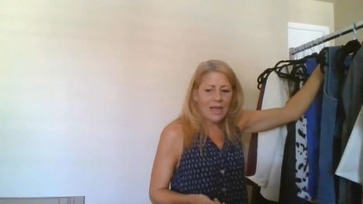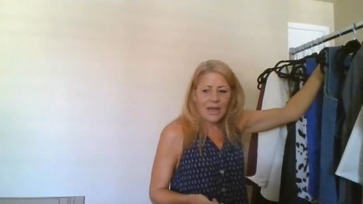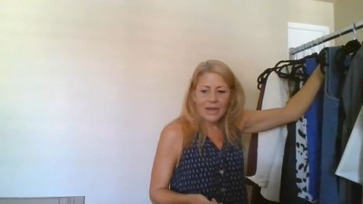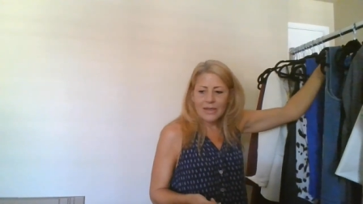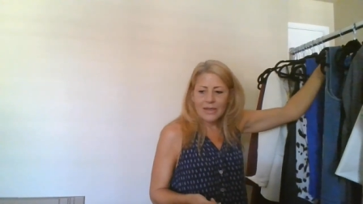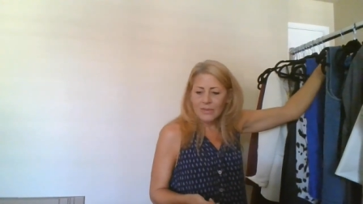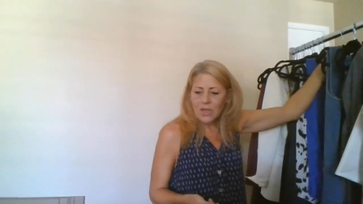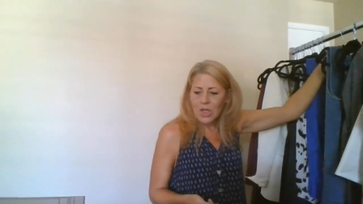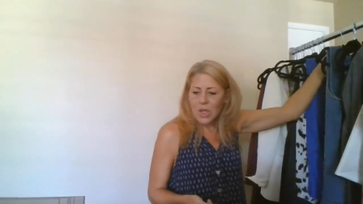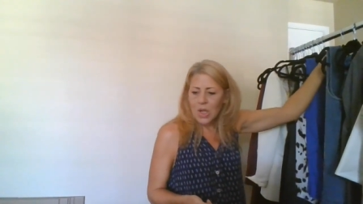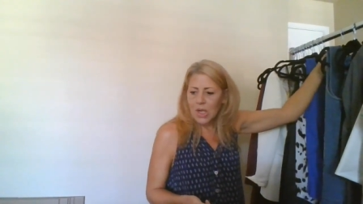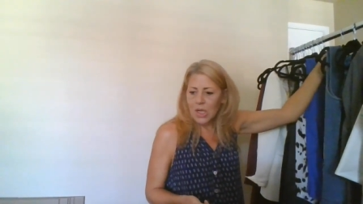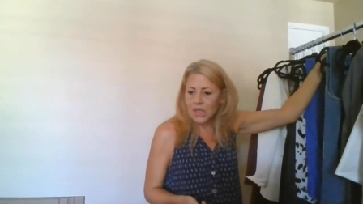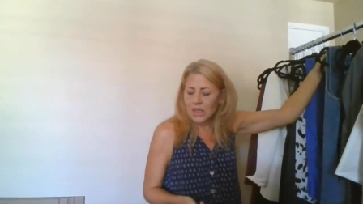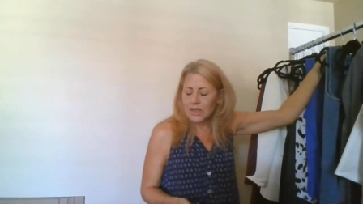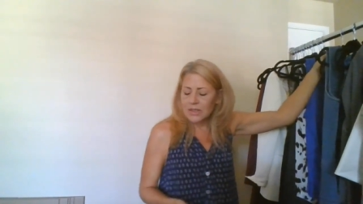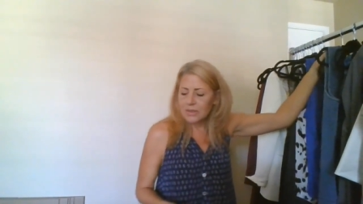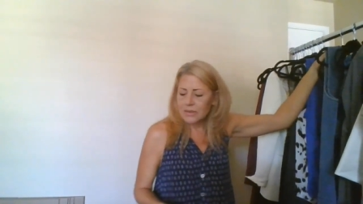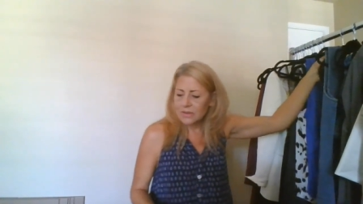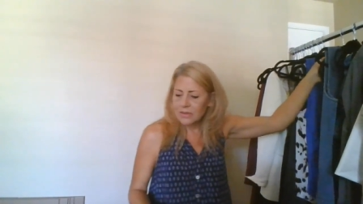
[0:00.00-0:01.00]
the item
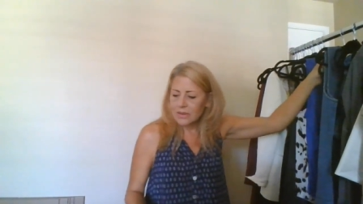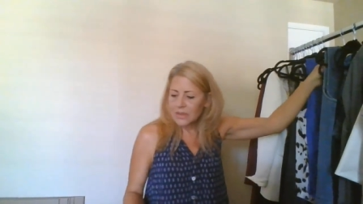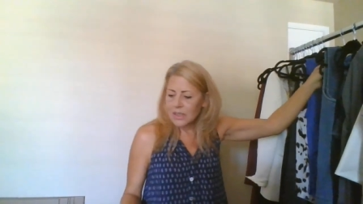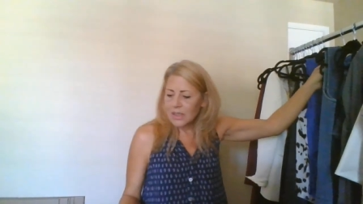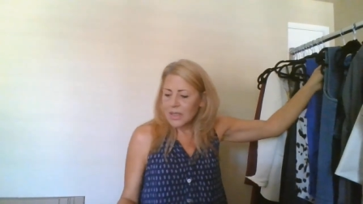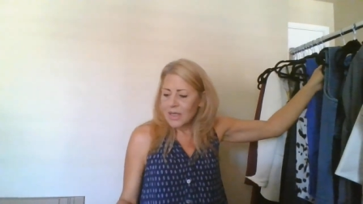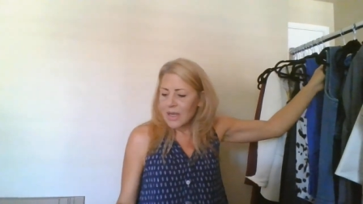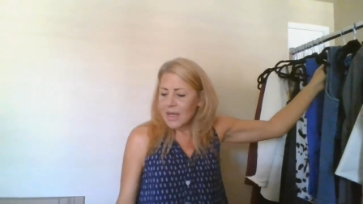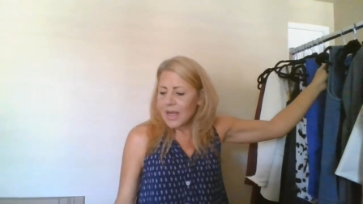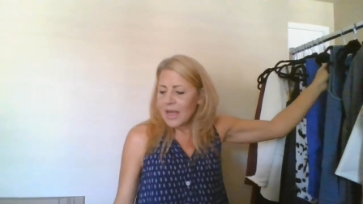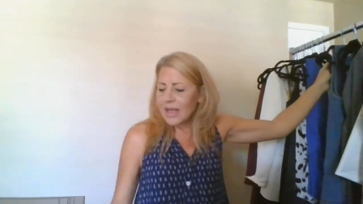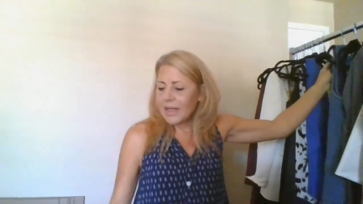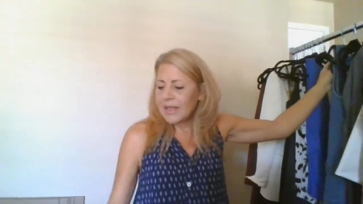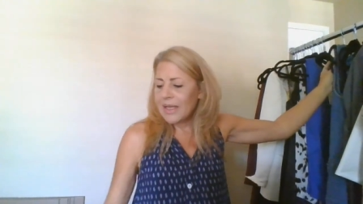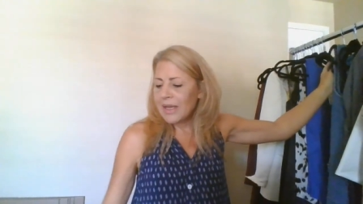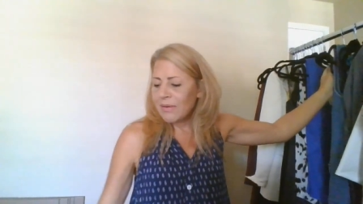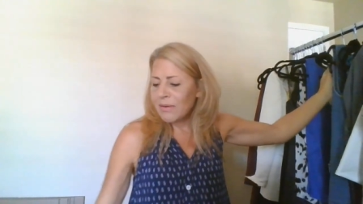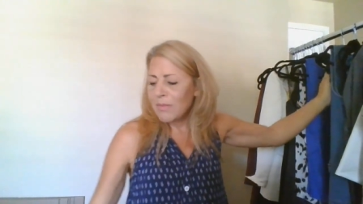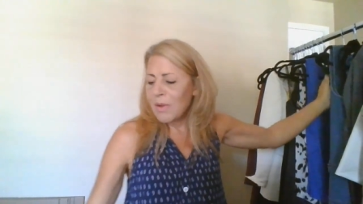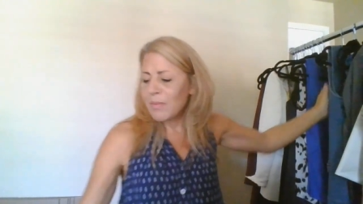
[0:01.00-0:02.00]
called? I
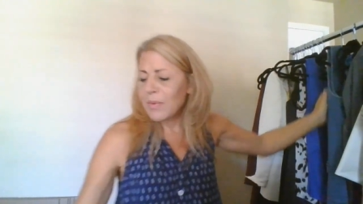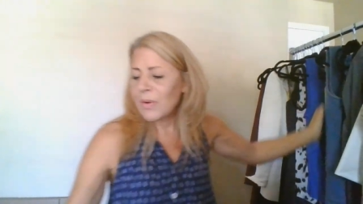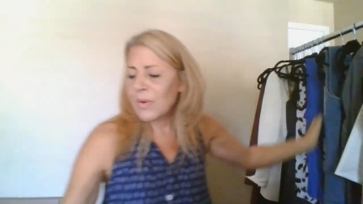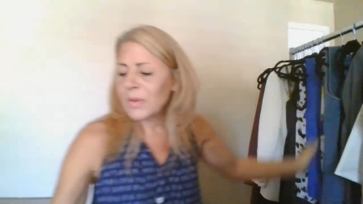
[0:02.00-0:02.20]
can't remember.